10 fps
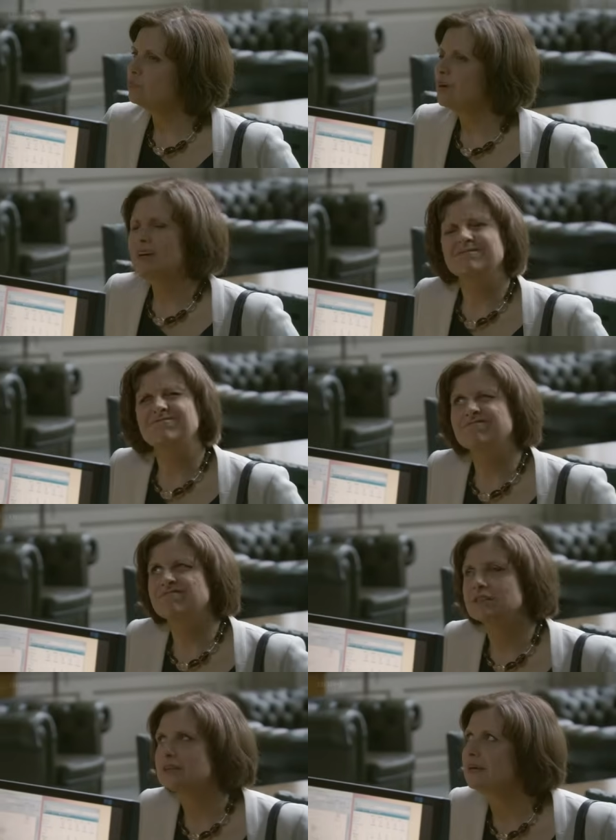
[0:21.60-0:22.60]
Well,
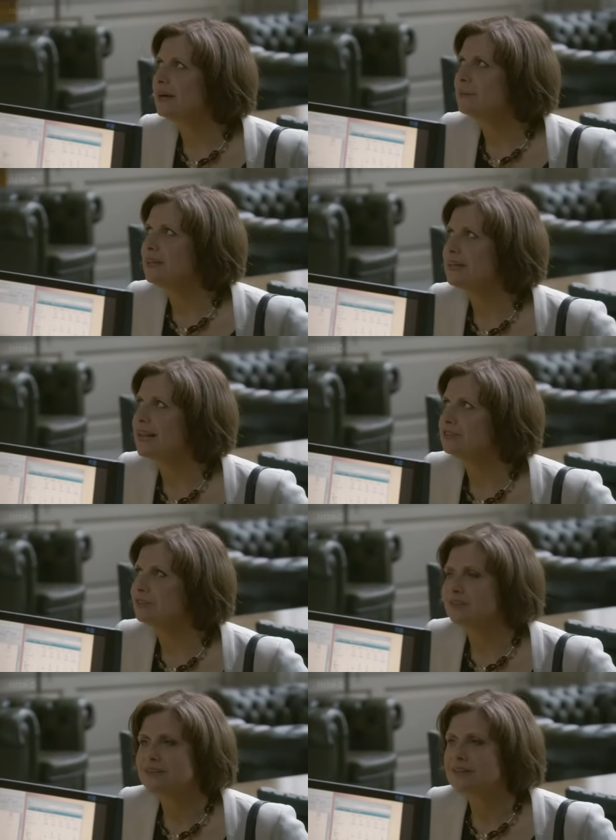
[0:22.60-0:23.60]
I mean, the
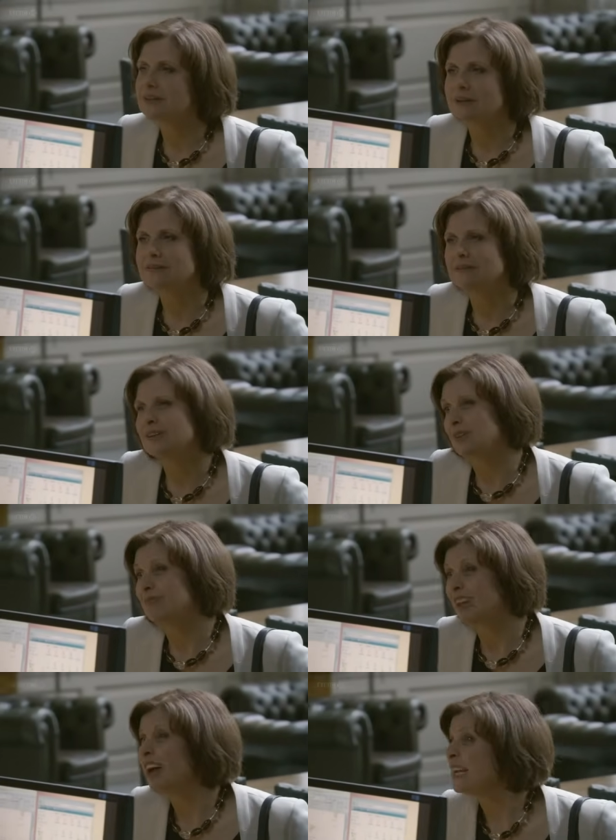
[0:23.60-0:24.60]
electorate, you know,
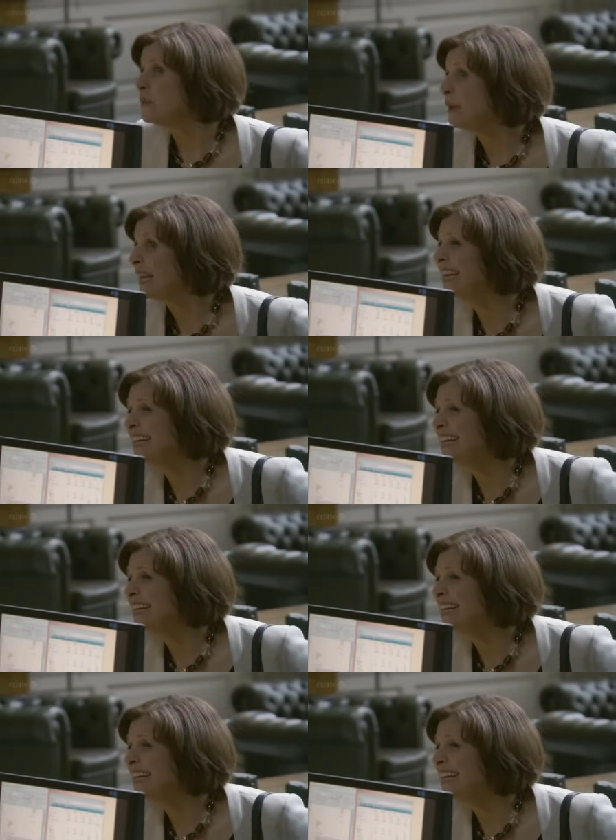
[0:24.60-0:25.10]
like me.